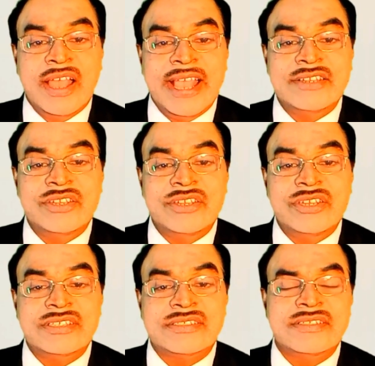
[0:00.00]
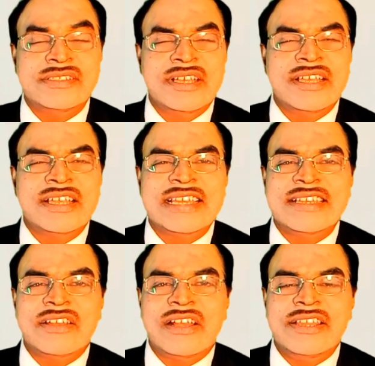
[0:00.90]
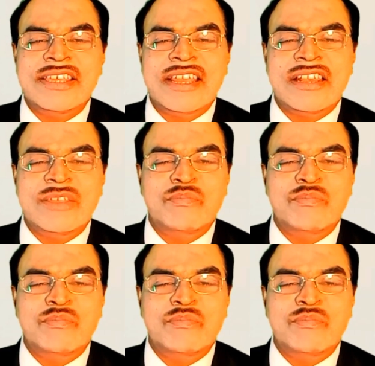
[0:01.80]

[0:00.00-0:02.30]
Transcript: And it is clearly